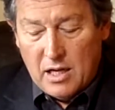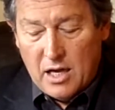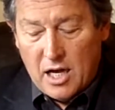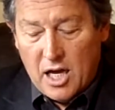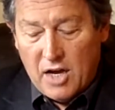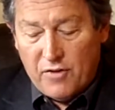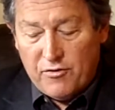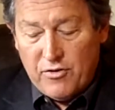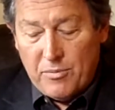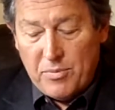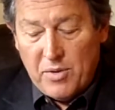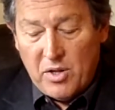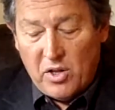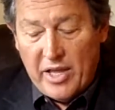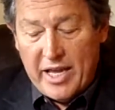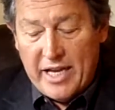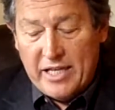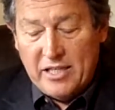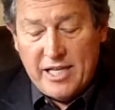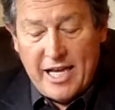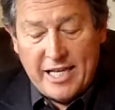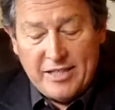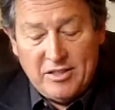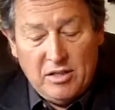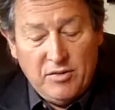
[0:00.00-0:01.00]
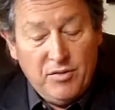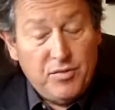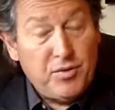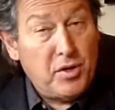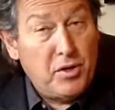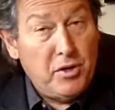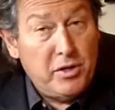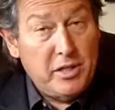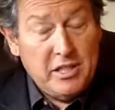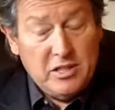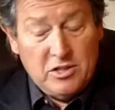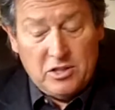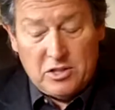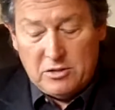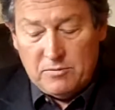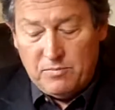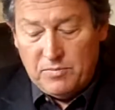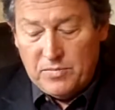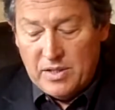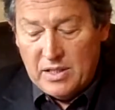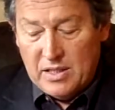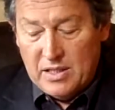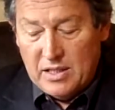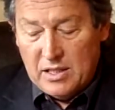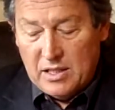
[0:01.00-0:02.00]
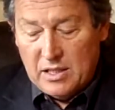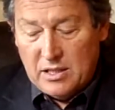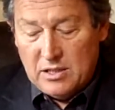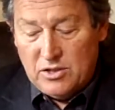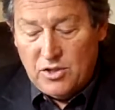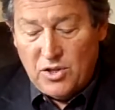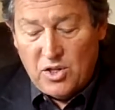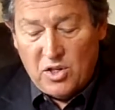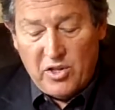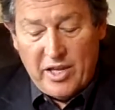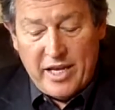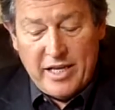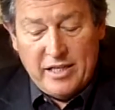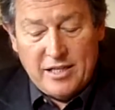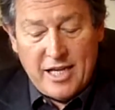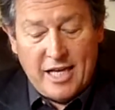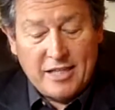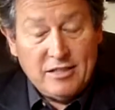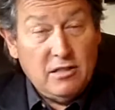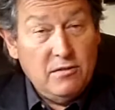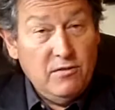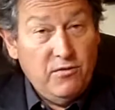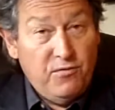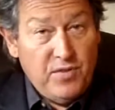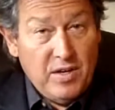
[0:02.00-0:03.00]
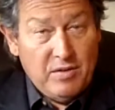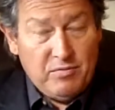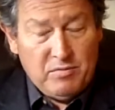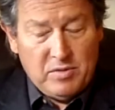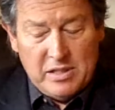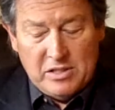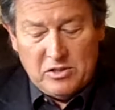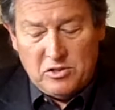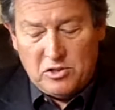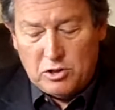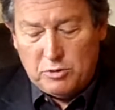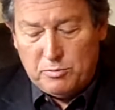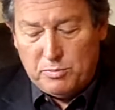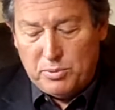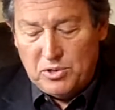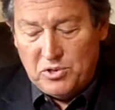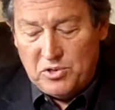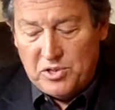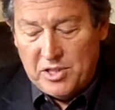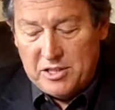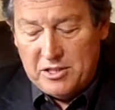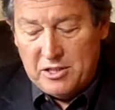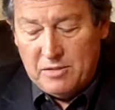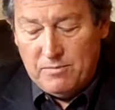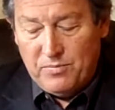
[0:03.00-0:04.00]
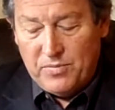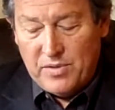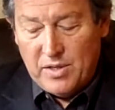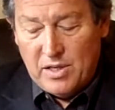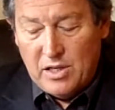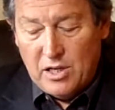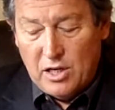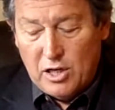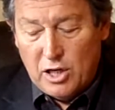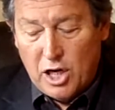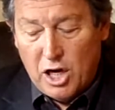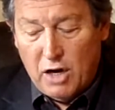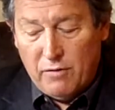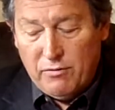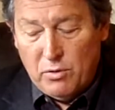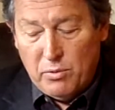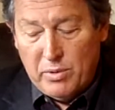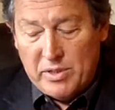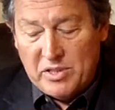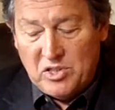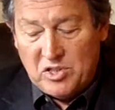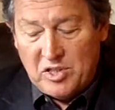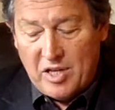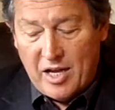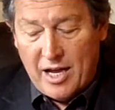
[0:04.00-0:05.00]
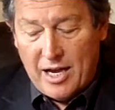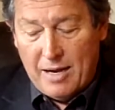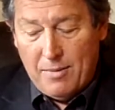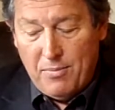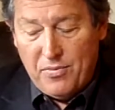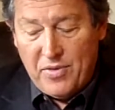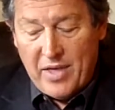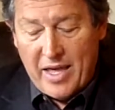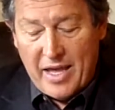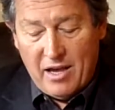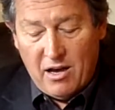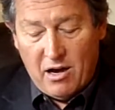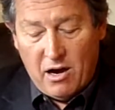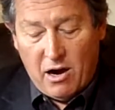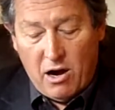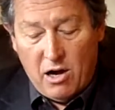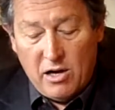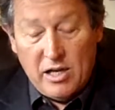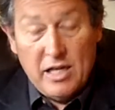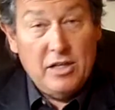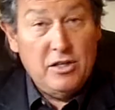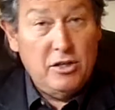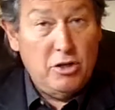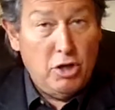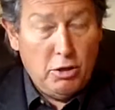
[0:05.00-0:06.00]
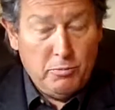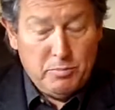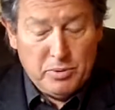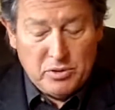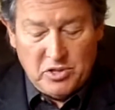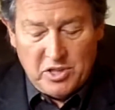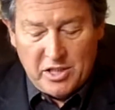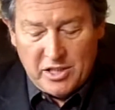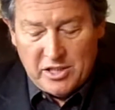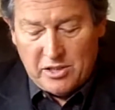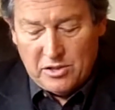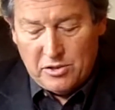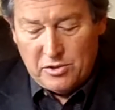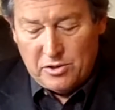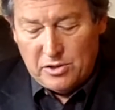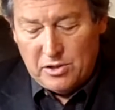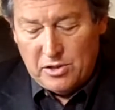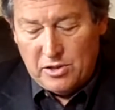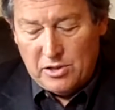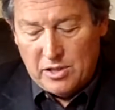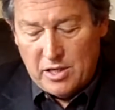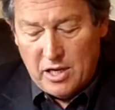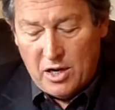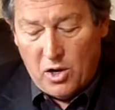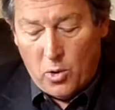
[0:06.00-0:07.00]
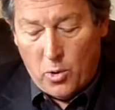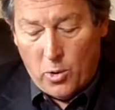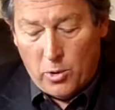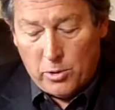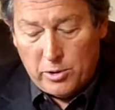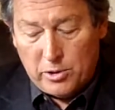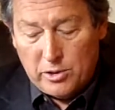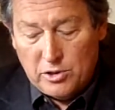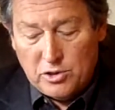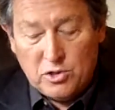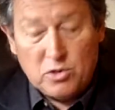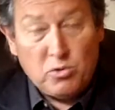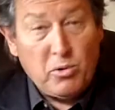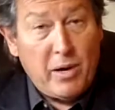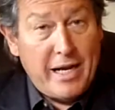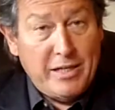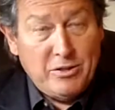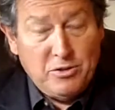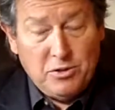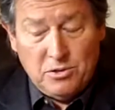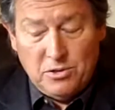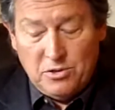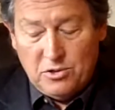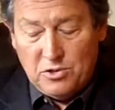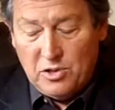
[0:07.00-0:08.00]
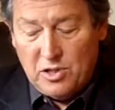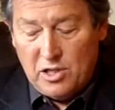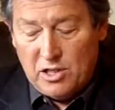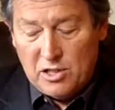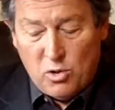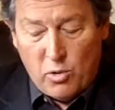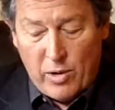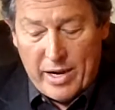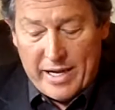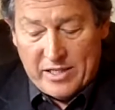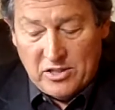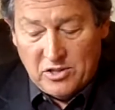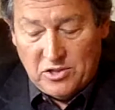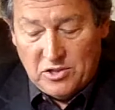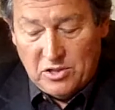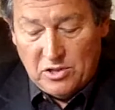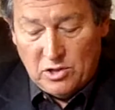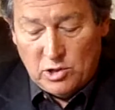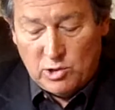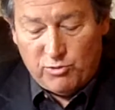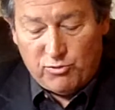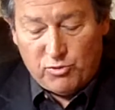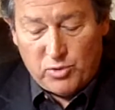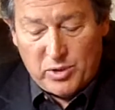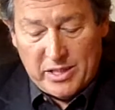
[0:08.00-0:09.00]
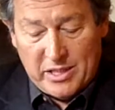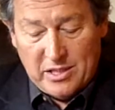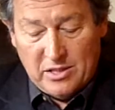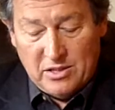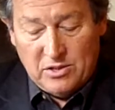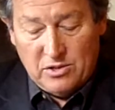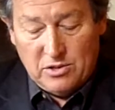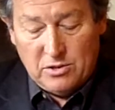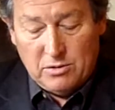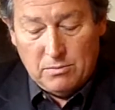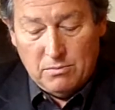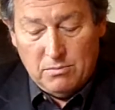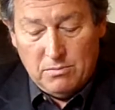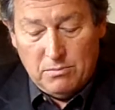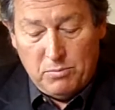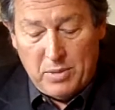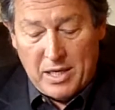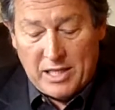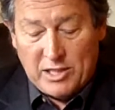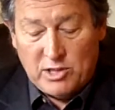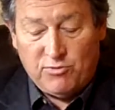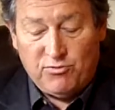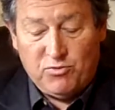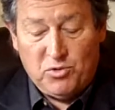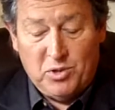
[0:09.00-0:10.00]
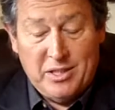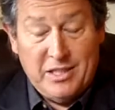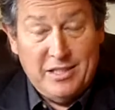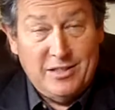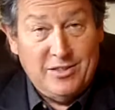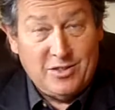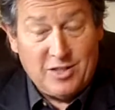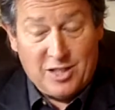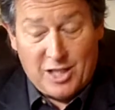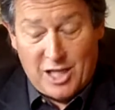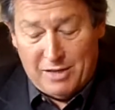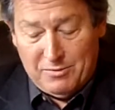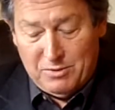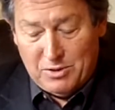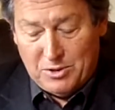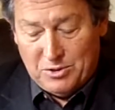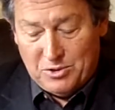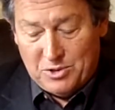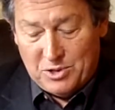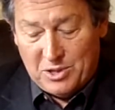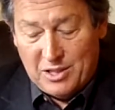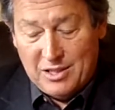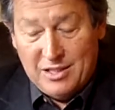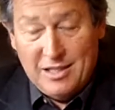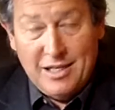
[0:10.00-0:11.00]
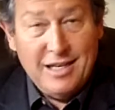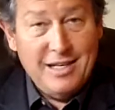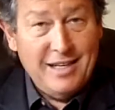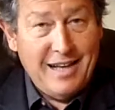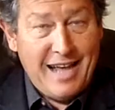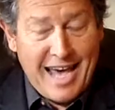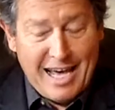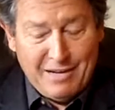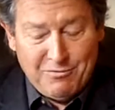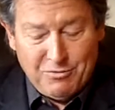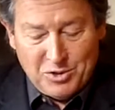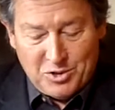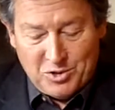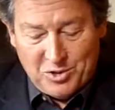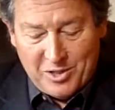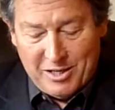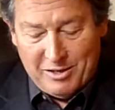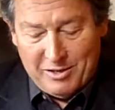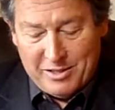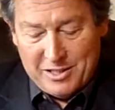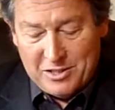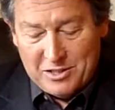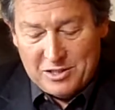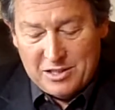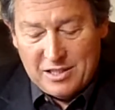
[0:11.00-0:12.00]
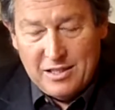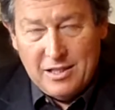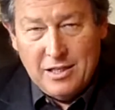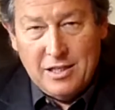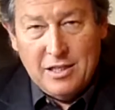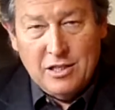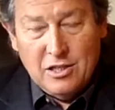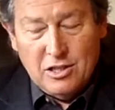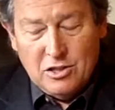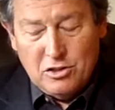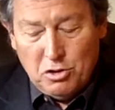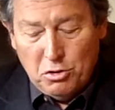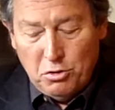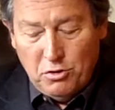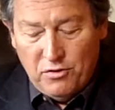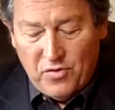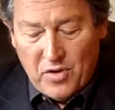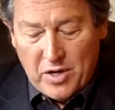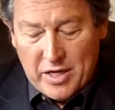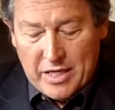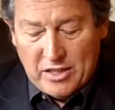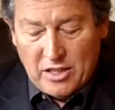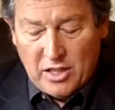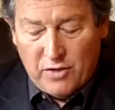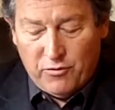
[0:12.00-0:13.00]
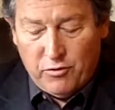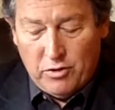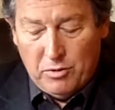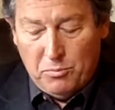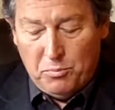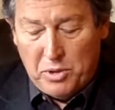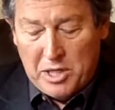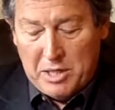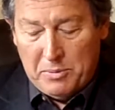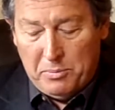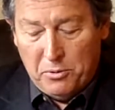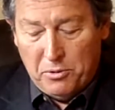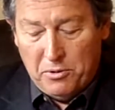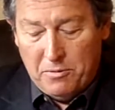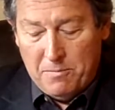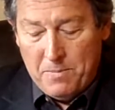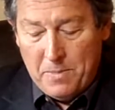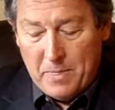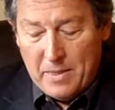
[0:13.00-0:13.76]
from the late 1930s to the late 1950s is presented, over which time they are, in no particular order, strangers, acquaintances, friends, best friends, lovers, and adversaries. Two very different people.